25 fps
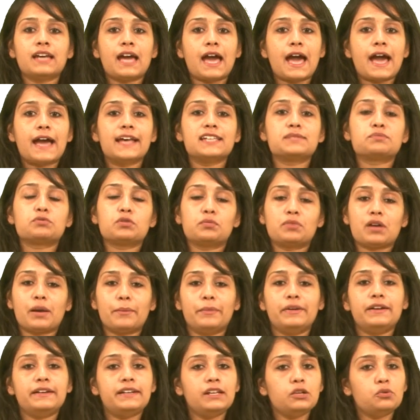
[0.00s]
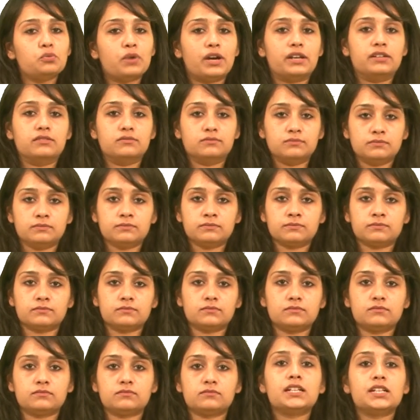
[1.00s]
has probability 1.
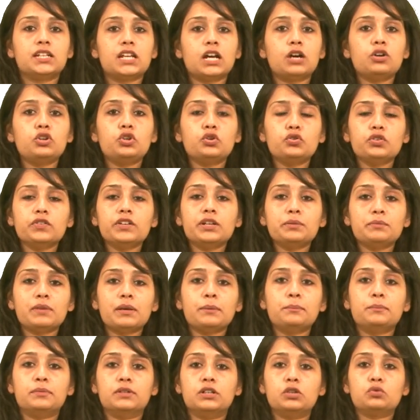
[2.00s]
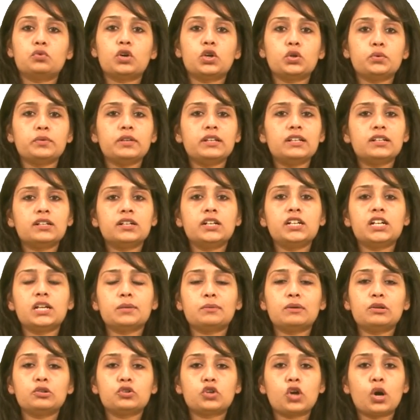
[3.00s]
Now do you remember what we learnt
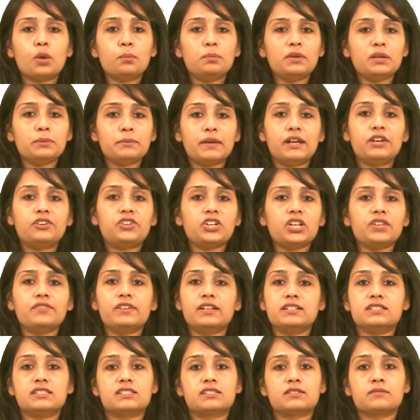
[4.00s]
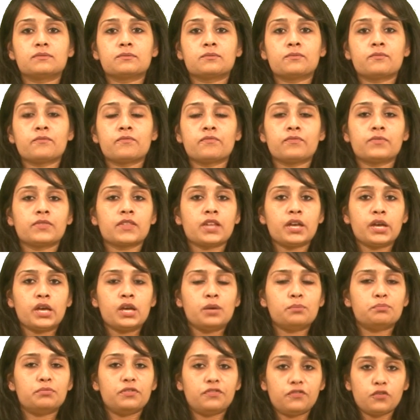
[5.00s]
about complementary events?
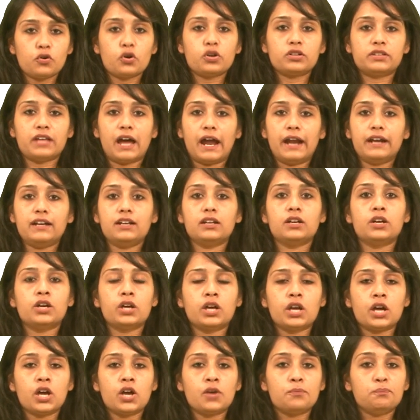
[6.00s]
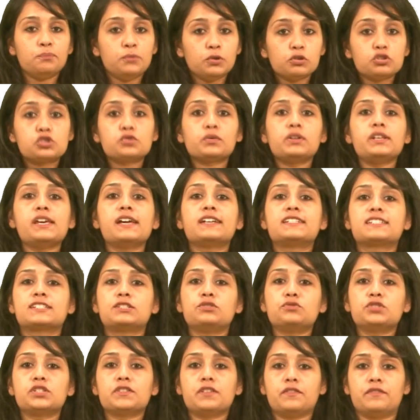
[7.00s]
Before that, mutually
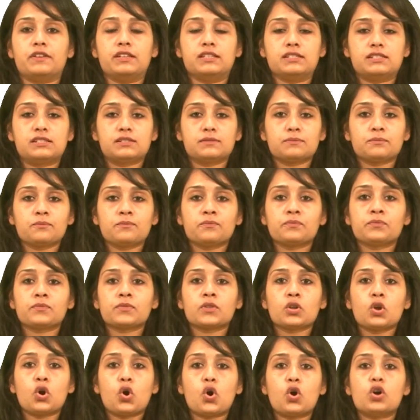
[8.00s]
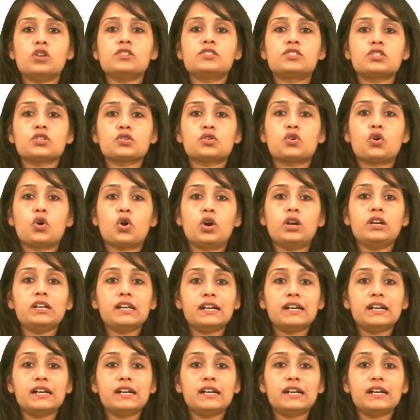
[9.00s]
exclusive events, also called